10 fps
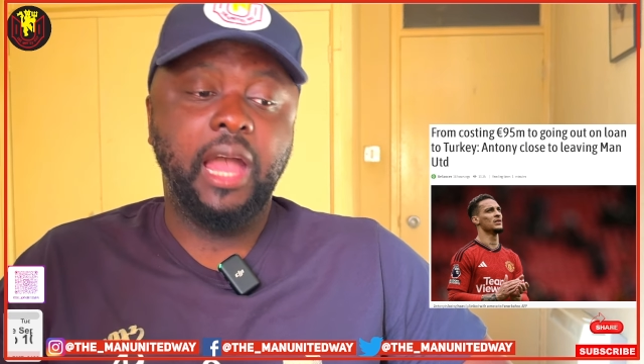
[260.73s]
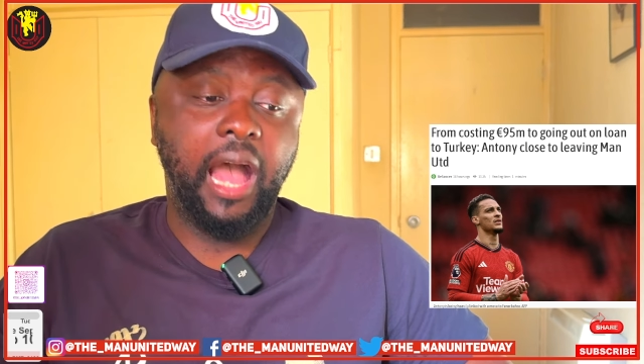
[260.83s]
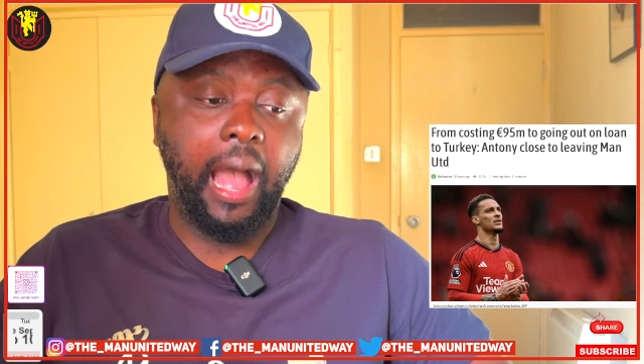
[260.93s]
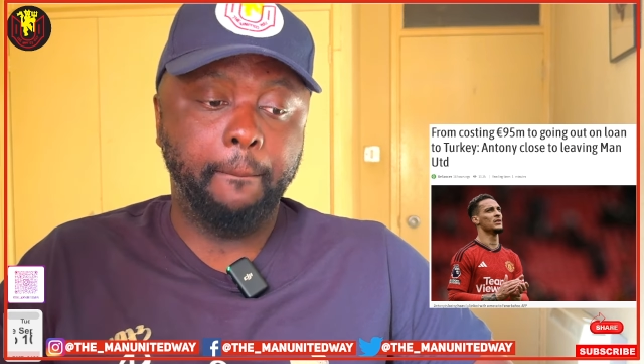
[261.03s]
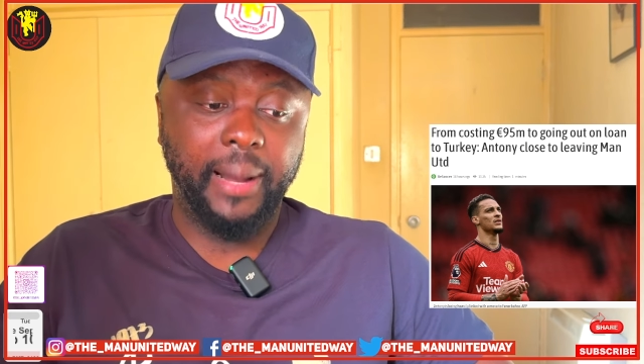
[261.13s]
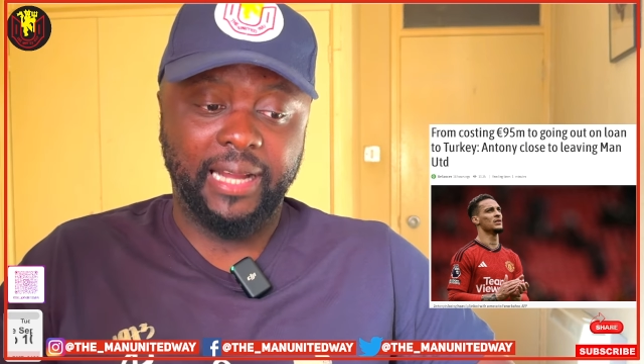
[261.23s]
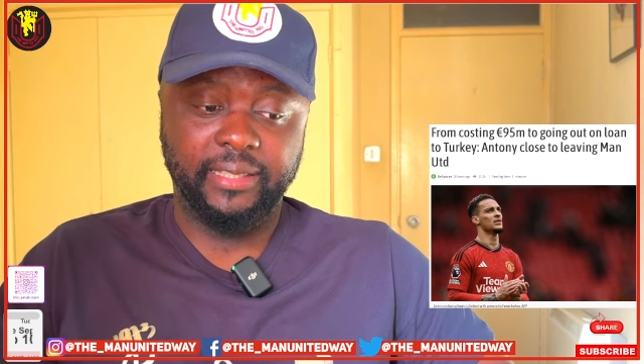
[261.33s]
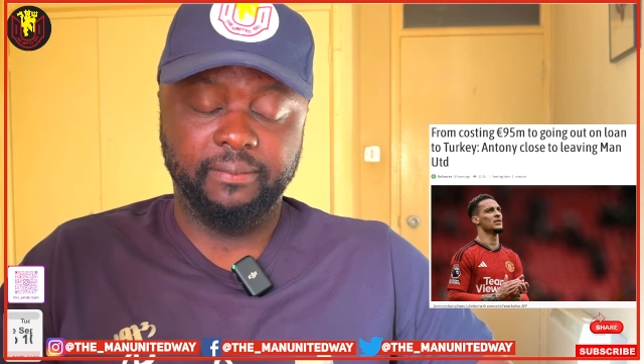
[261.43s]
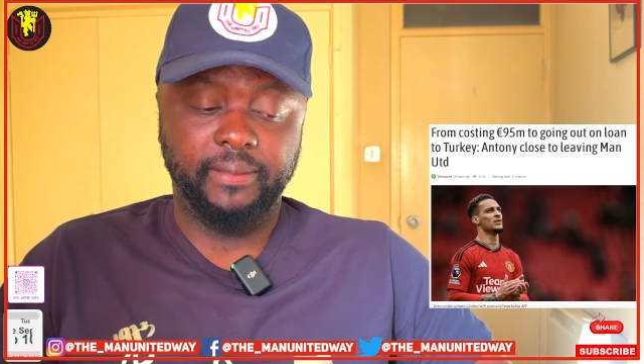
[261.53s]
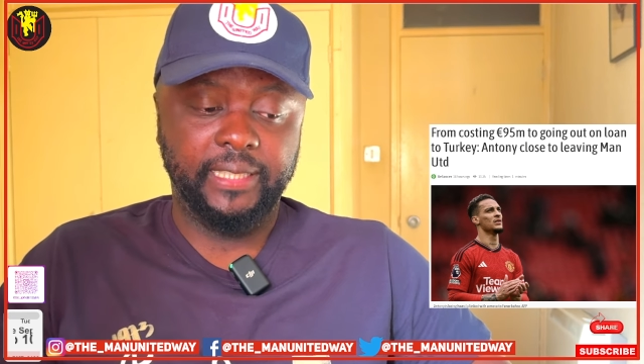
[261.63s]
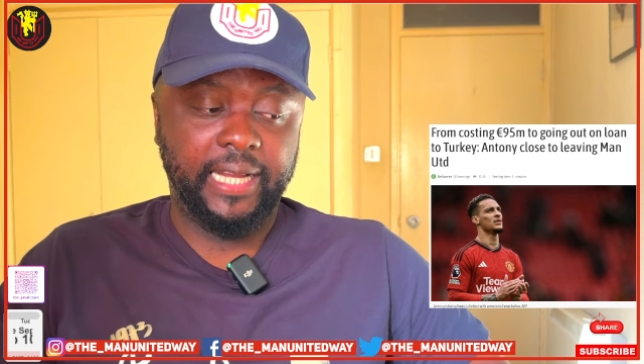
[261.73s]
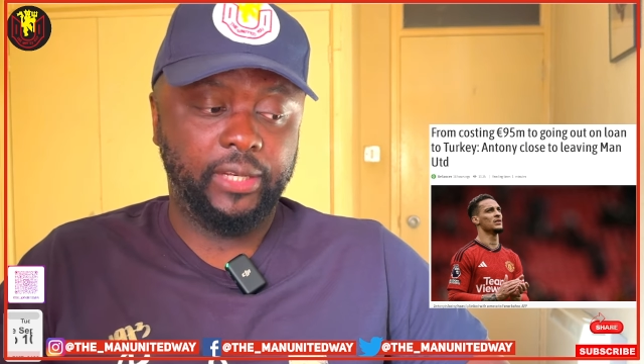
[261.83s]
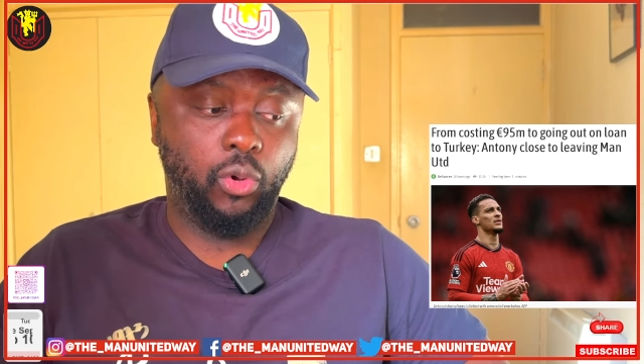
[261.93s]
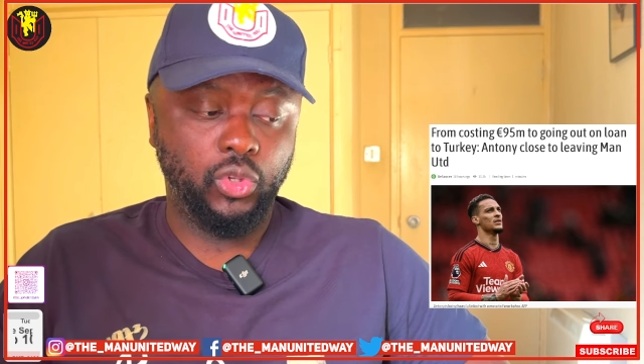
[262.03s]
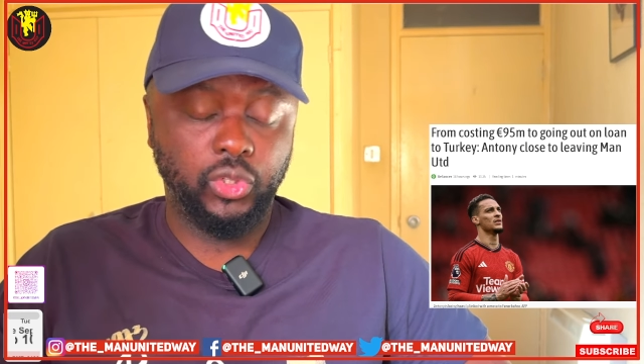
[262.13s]
Ahmad and
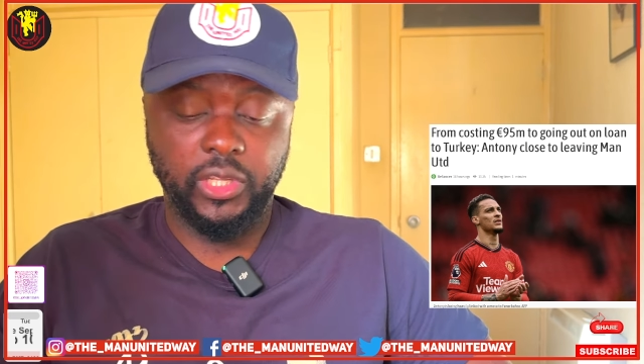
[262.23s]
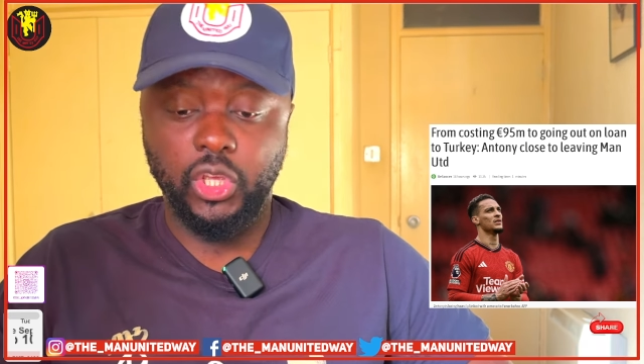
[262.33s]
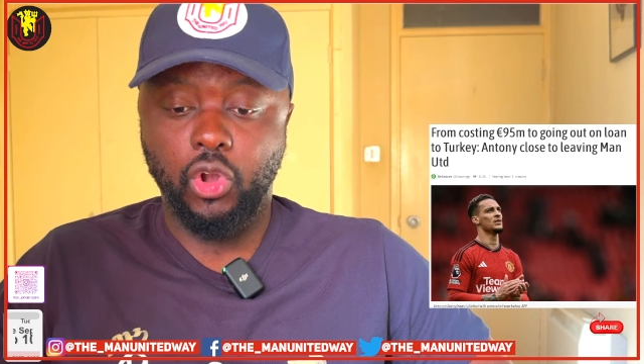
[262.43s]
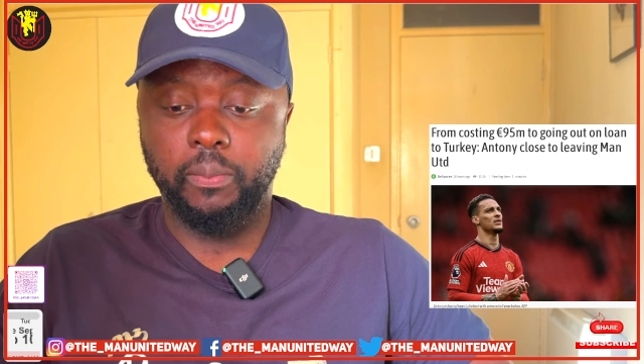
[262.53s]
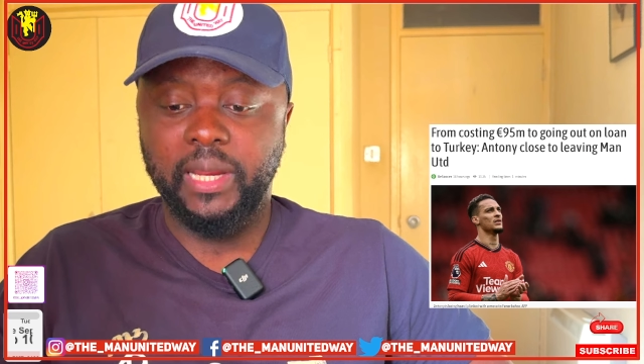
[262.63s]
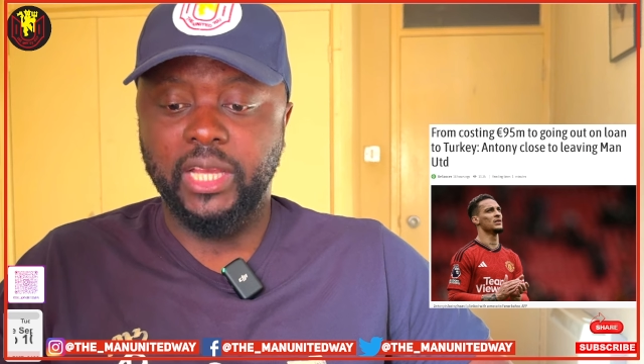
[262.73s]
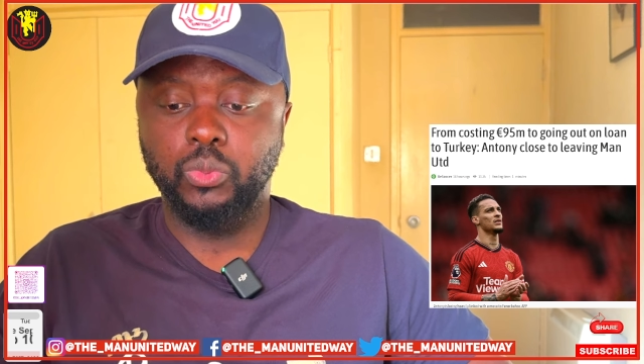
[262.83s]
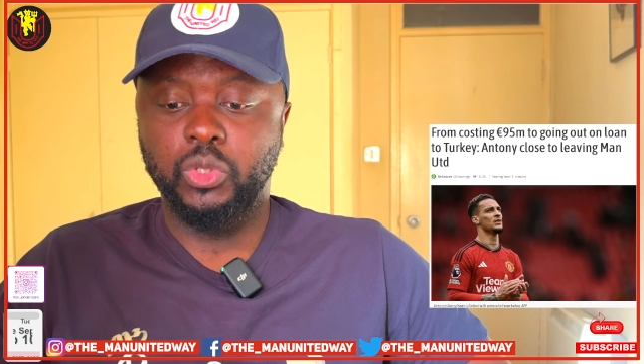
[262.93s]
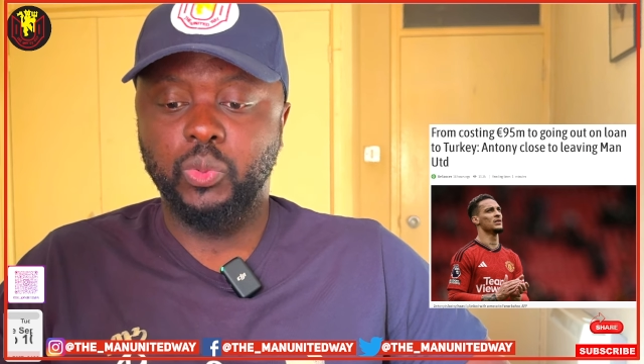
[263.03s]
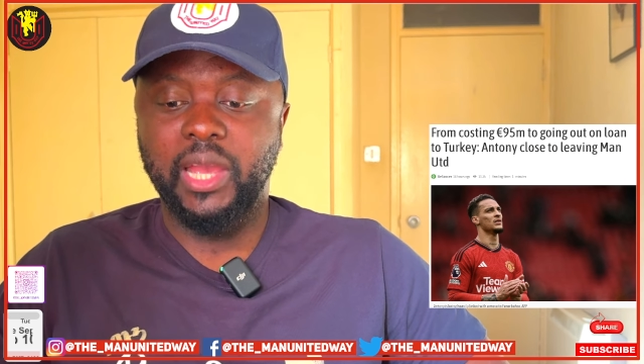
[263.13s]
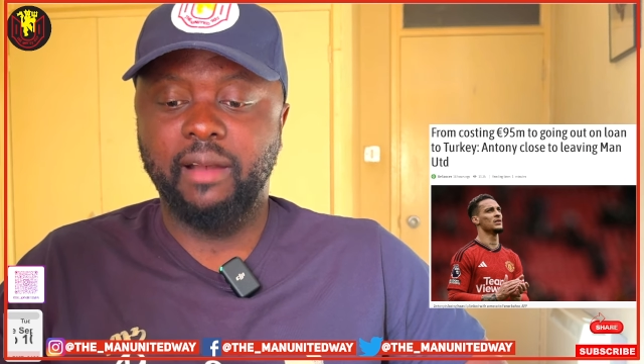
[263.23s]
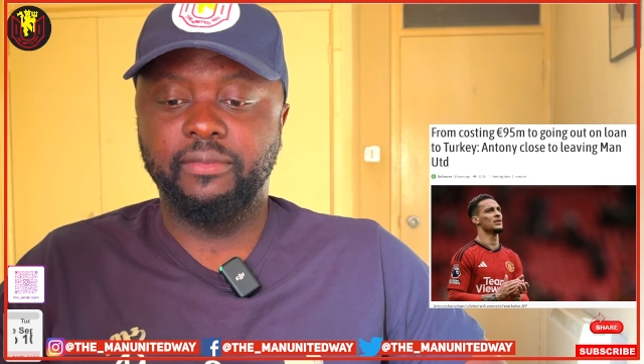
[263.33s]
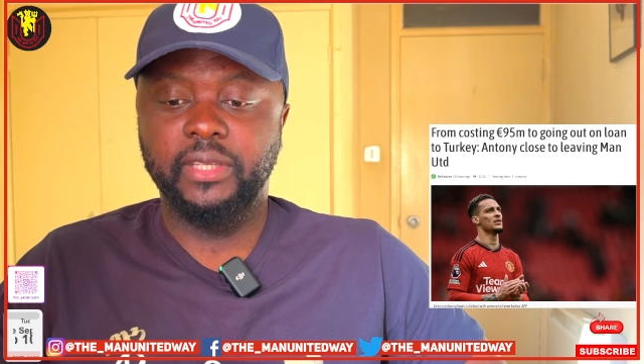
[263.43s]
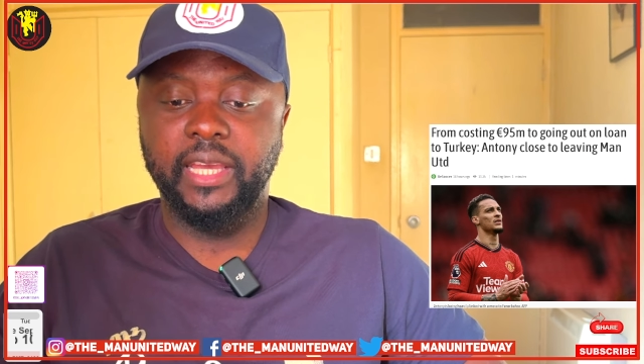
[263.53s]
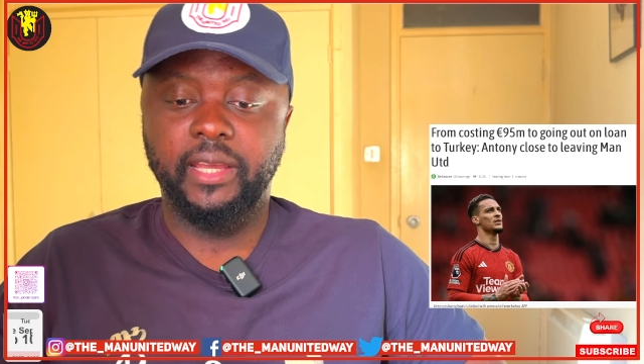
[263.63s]
also the young players which we have
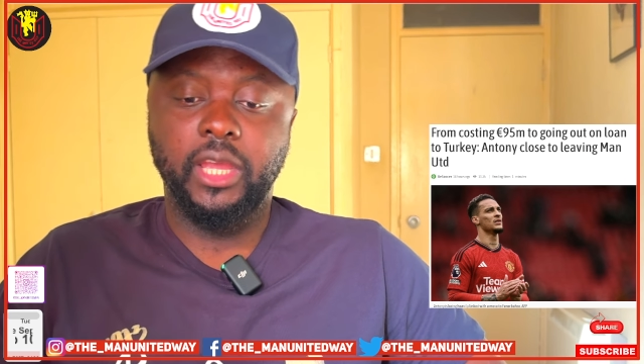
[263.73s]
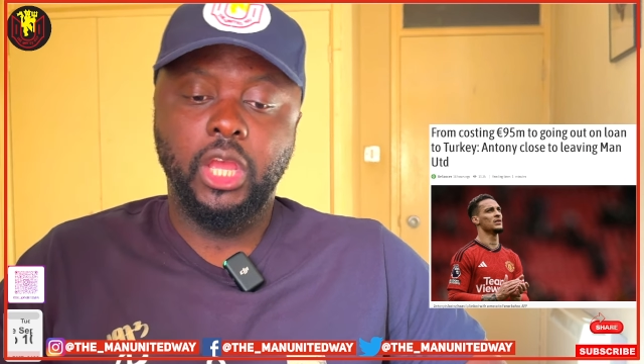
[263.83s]
here.